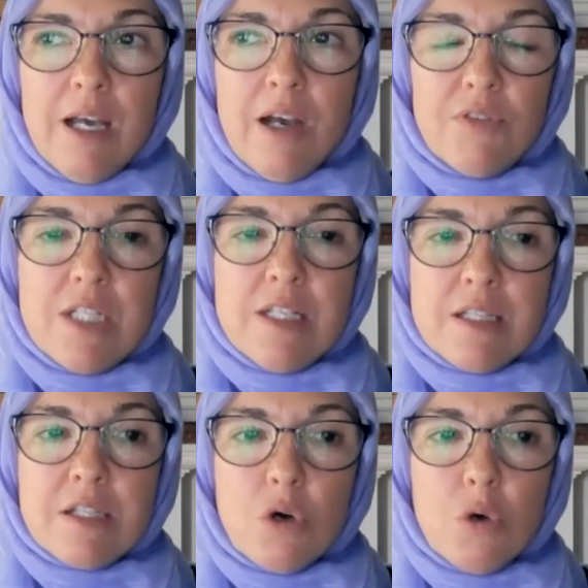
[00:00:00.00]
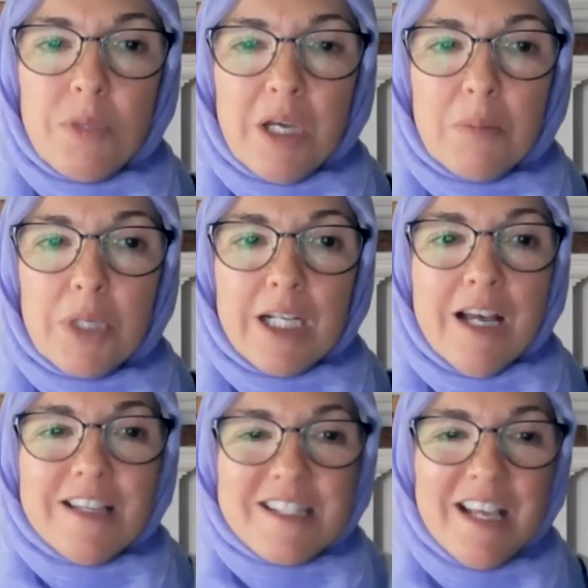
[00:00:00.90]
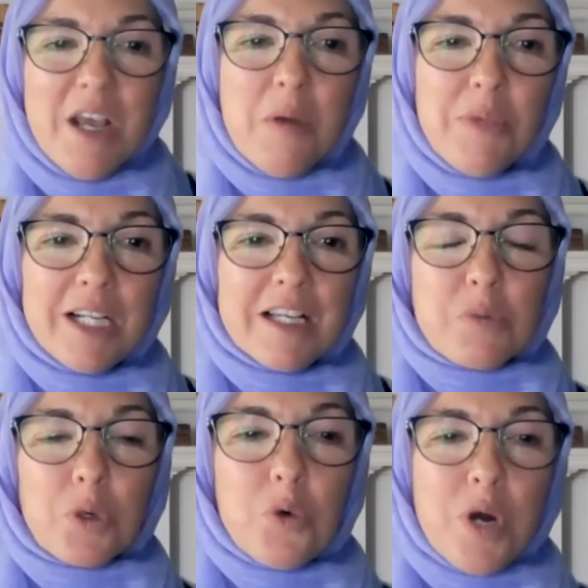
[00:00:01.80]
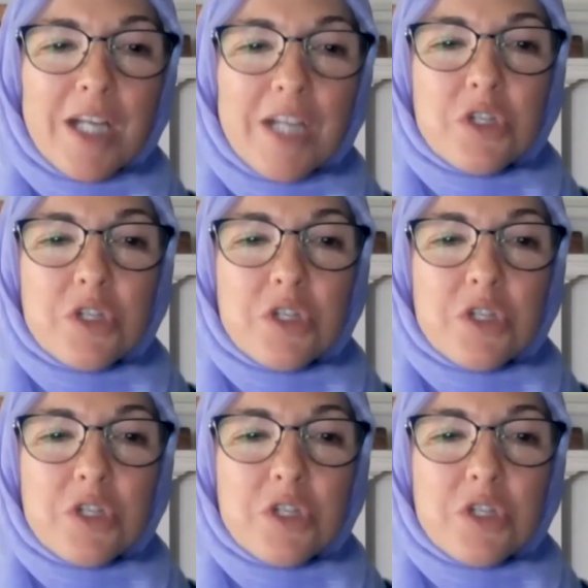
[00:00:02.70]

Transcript: have a dystopia, because we're going